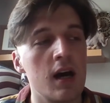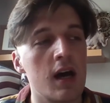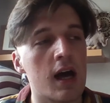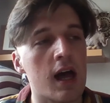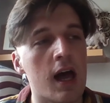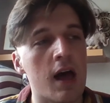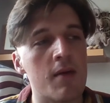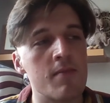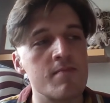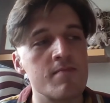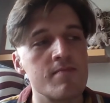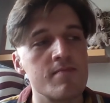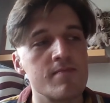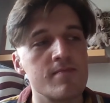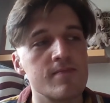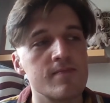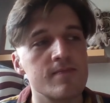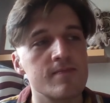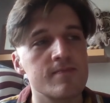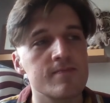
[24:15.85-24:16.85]
Um,
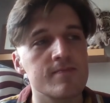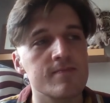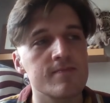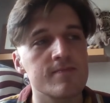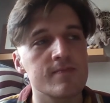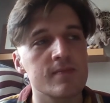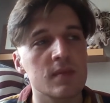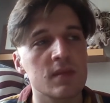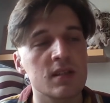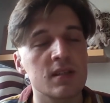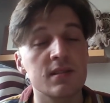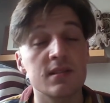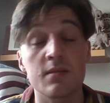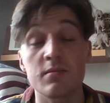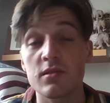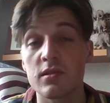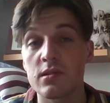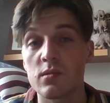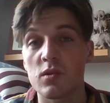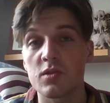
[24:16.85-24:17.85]
because
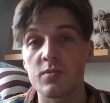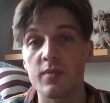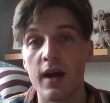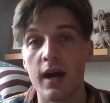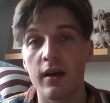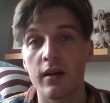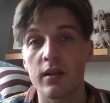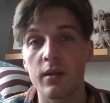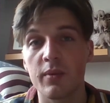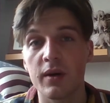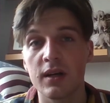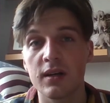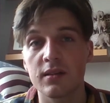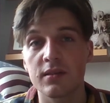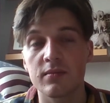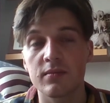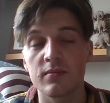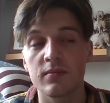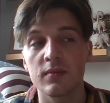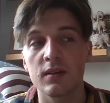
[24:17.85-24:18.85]
sometimes I wash my hair in the bath.